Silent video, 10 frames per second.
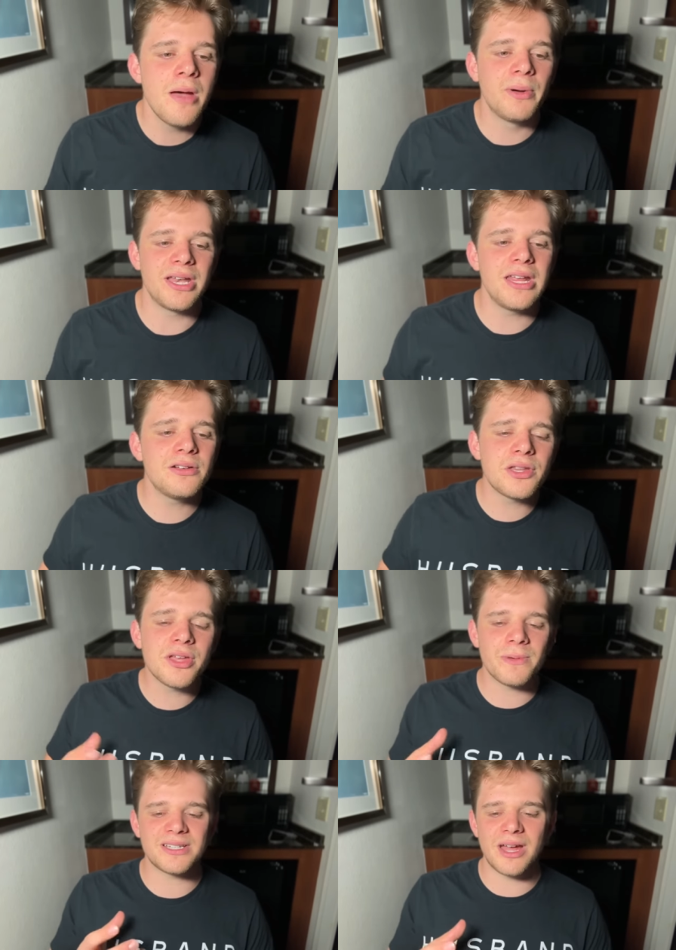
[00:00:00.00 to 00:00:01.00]
But here's the
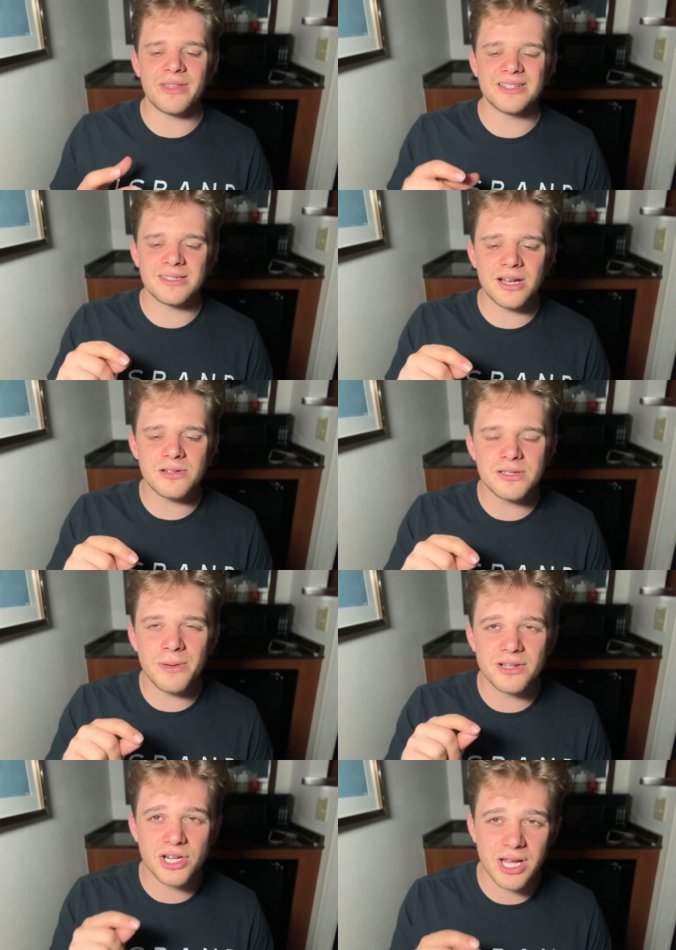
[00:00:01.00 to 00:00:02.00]
thing about tithing. It's not just
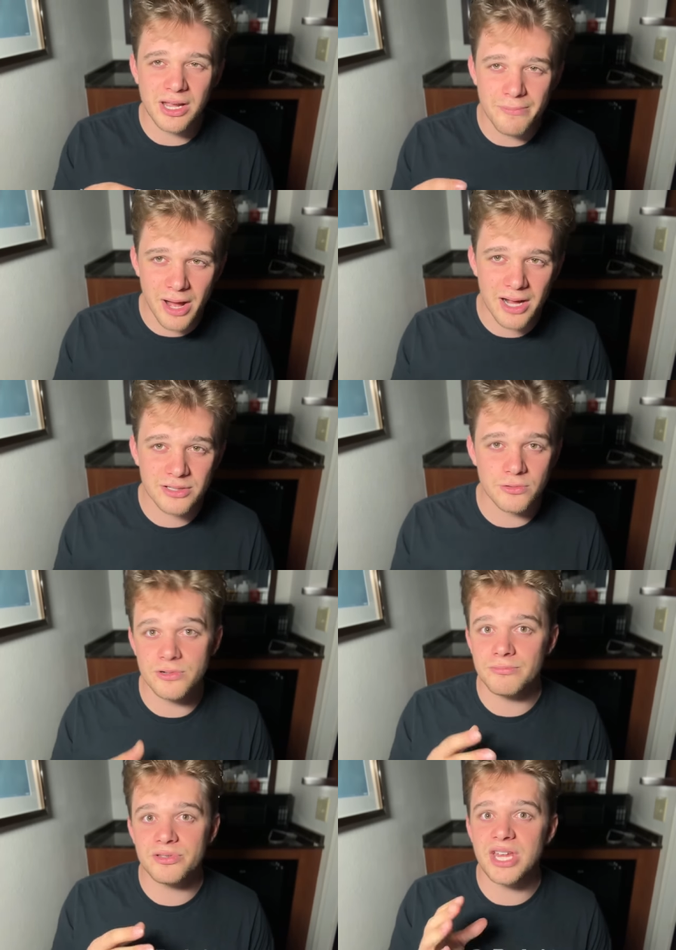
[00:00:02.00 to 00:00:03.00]
about checking a box
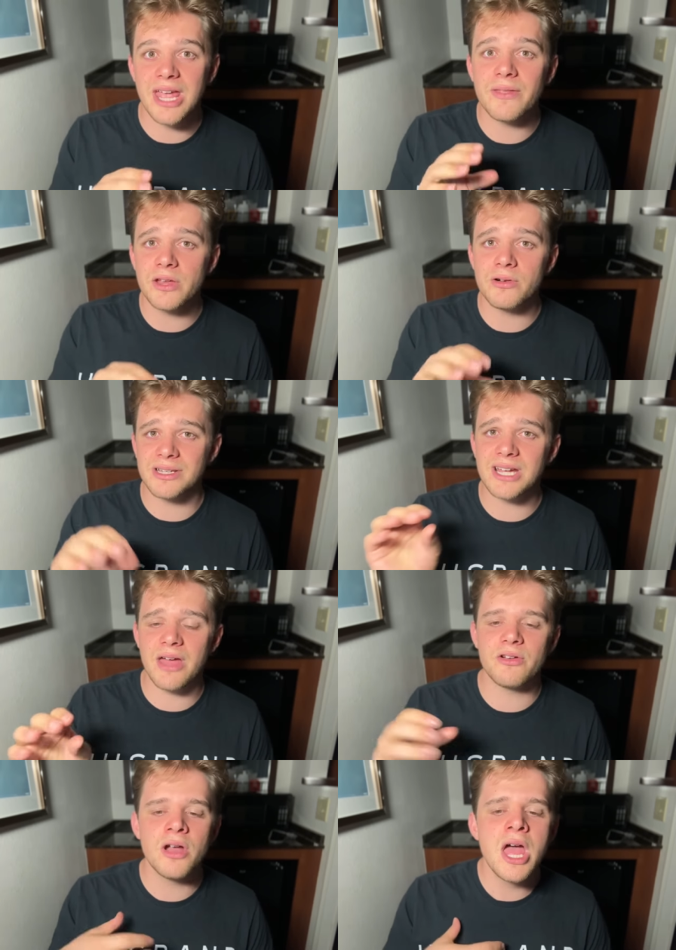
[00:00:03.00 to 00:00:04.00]
or saying that you're a tither.